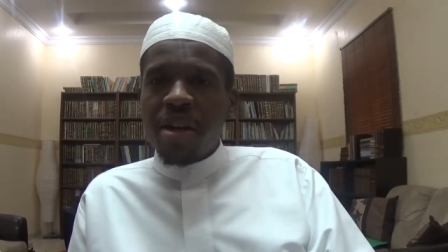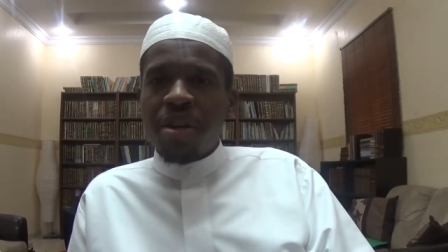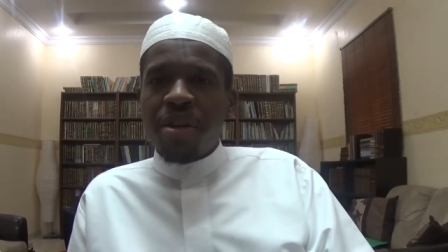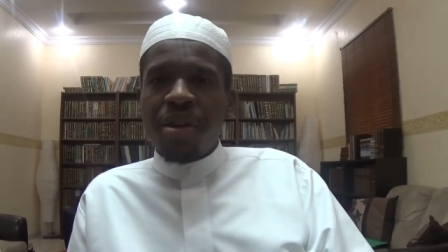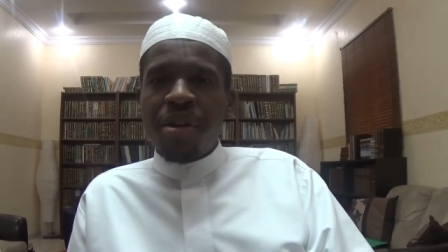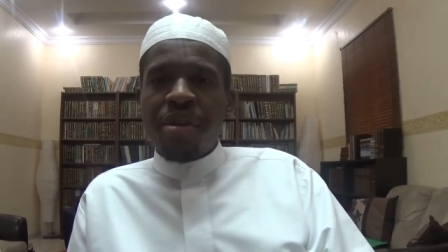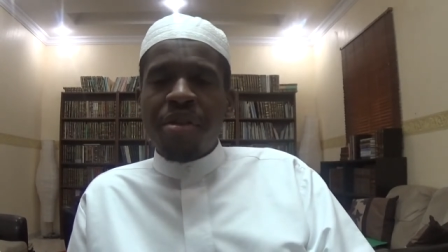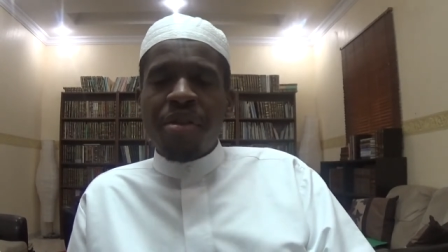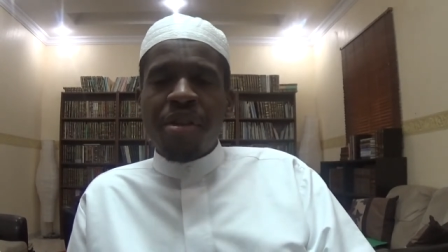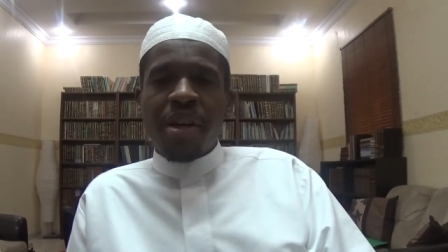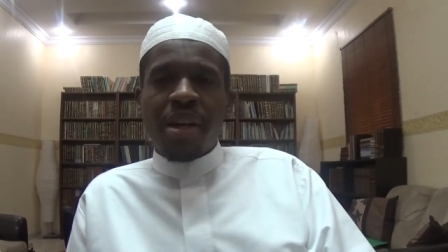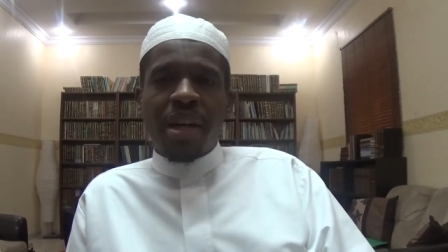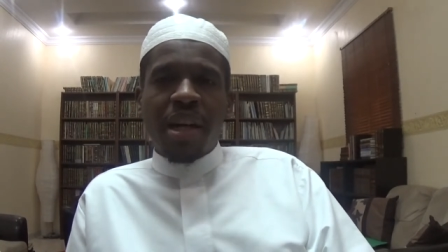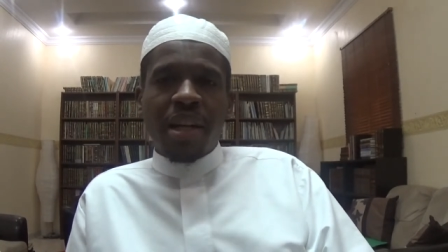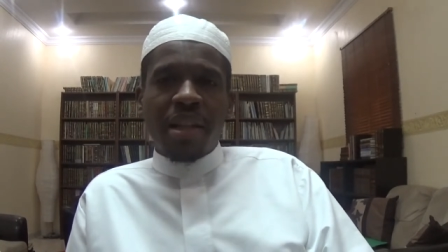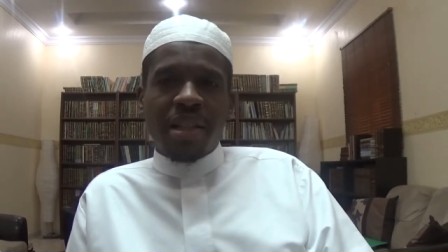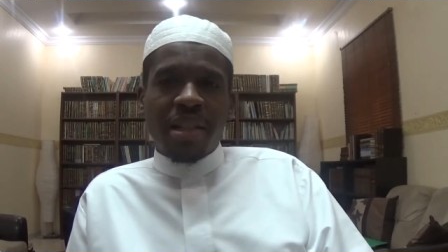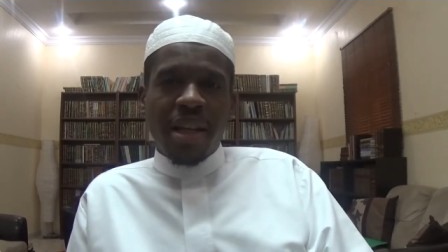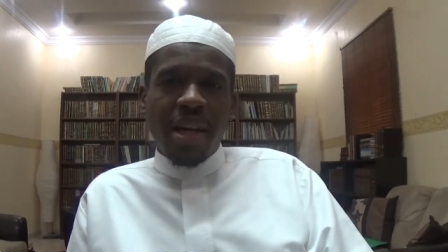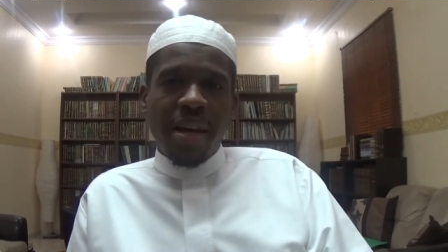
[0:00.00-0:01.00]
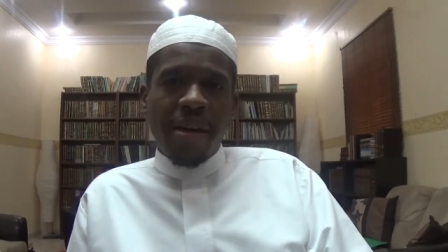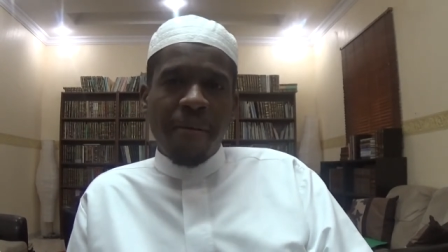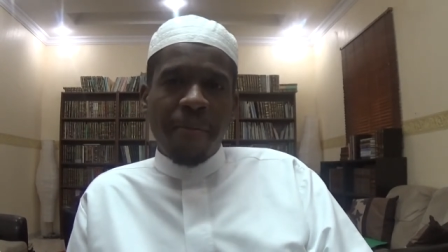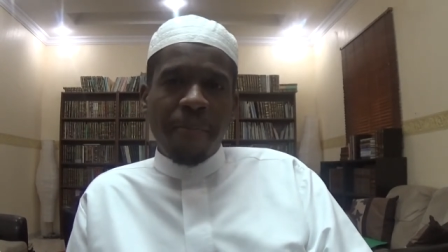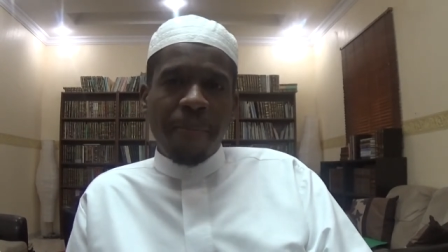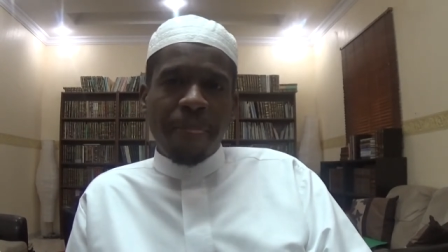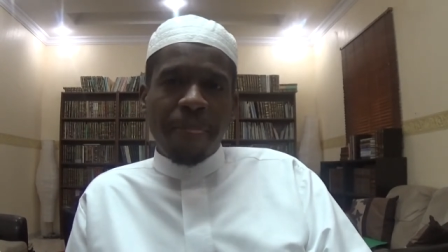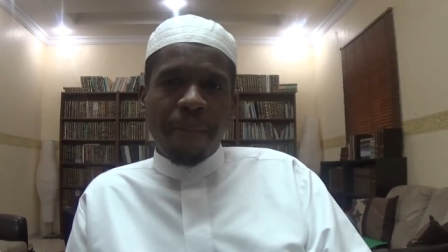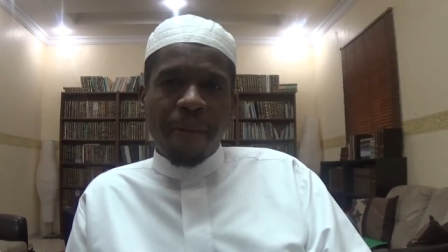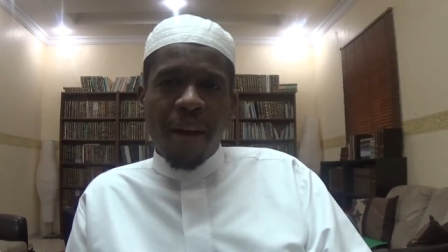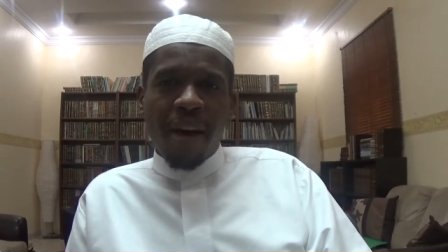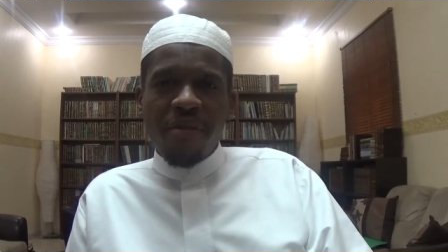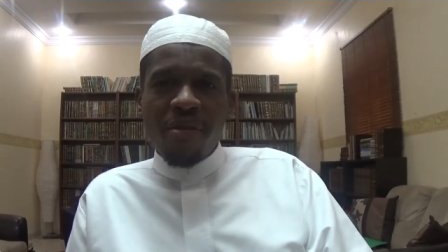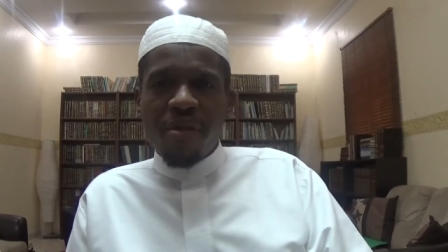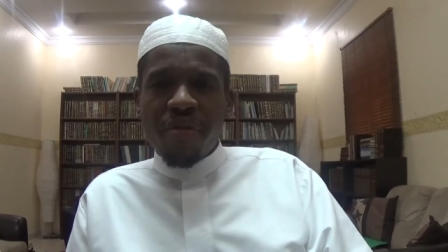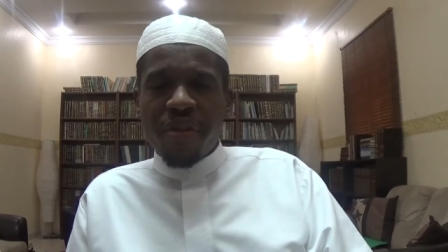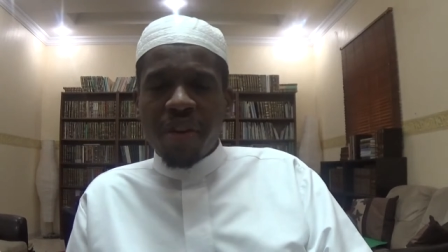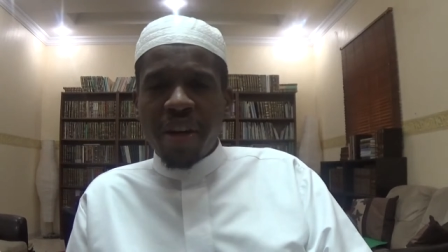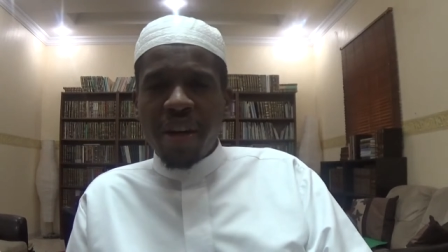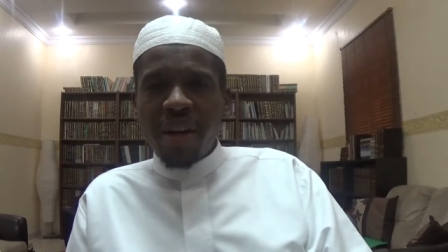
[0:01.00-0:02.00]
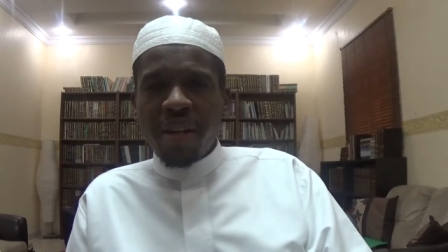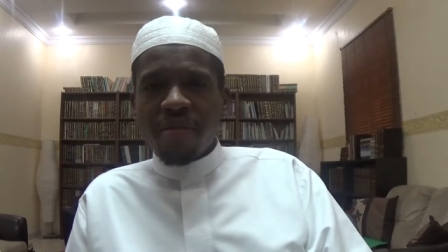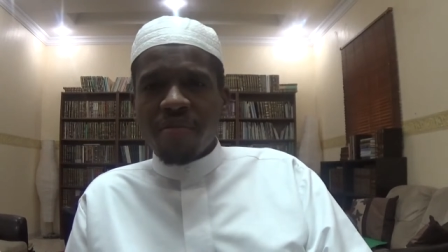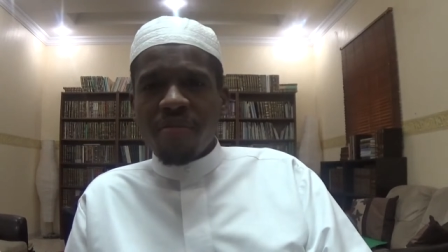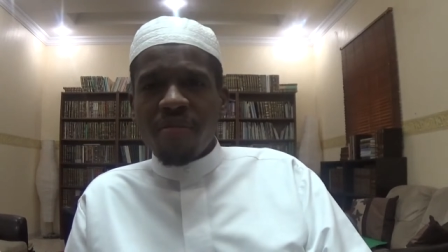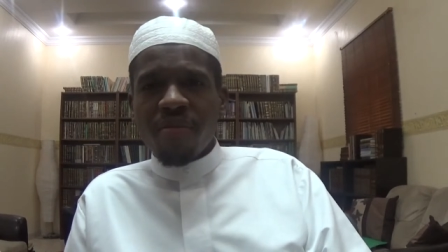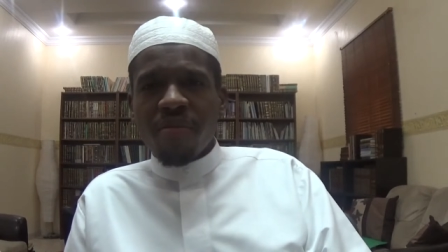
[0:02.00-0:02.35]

good thing in Islam. If you forget,